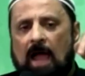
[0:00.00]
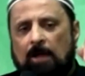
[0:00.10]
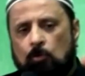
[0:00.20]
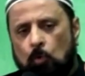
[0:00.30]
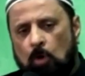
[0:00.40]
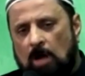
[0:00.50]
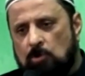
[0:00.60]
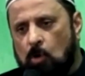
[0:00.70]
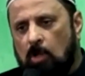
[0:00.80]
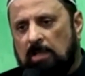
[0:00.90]
right to
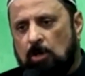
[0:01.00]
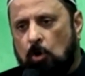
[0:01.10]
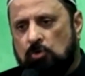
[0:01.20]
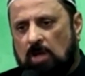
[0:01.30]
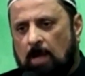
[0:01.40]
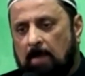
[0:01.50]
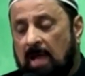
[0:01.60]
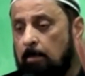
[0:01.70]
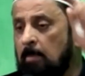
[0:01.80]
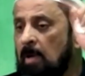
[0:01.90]
control the Jerusalem
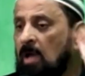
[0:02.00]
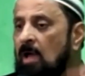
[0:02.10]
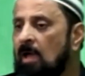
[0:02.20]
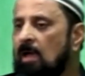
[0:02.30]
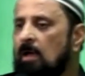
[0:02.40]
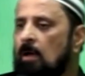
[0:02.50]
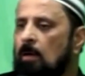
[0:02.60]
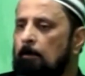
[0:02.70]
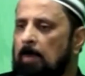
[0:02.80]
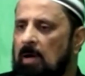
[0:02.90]
and
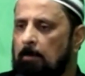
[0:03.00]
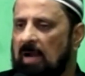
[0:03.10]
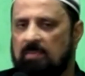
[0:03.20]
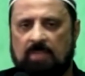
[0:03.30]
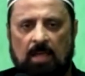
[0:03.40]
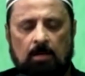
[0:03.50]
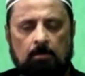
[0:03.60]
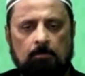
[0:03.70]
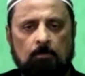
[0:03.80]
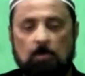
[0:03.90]
Palestine.
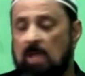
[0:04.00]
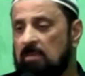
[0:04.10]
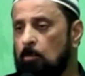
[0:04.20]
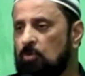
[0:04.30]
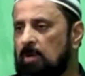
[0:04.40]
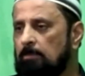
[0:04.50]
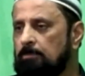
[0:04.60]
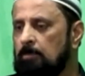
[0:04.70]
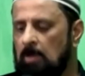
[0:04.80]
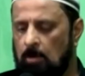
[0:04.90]
We as a Muslim.
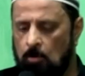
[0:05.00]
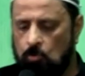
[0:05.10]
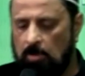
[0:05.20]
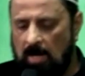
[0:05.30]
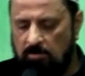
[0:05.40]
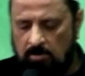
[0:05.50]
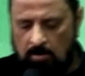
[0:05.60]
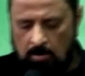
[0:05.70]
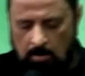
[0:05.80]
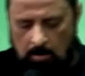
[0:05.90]
So
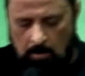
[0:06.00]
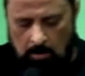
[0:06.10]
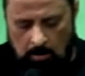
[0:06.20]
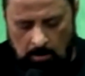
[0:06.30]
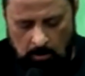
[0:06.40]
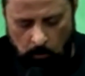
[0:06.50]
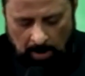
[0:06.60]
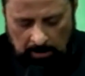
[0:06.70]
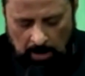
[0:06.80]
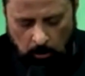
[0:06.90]
that's
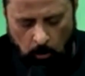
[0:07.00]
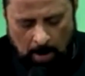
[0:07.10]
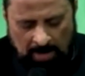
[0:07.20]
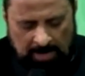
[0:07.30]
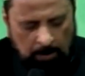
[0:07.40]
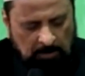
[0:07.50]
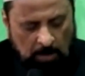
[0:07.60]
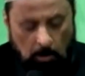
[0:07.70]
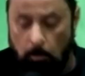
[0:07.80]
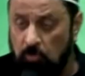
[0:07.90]
when Allah commanded them,
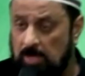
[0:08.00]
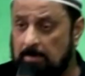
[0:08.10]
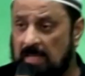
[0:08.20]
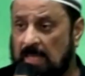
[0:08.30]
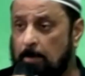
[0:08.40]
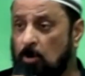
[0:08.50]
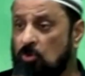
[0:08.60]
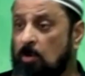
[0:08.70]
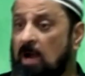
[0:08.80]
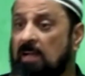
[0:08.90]
they were Muslim that time
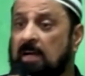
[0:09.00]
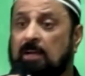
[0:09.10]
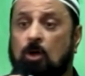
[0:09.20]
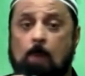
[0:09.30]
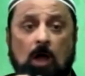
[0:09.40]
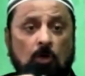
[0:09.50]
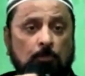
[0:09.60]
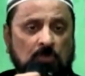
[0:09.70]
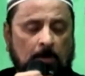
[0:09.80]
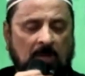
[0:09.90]
because they were under the command
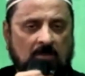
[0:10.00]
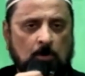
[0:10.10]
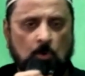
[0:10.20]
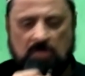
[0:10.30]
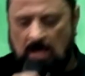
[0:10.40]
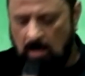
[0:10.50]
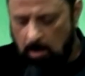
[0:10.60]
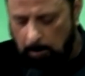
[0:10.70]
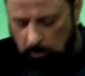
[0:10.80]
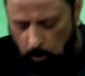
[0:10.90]
of Prophet
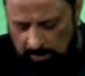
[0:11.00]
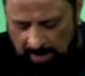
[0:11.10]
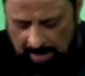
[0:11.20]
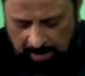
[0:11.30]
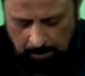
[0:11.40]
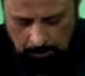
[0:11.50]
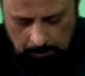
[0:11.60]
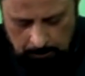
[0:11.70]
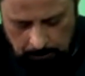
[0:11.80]
Musa. But what they did?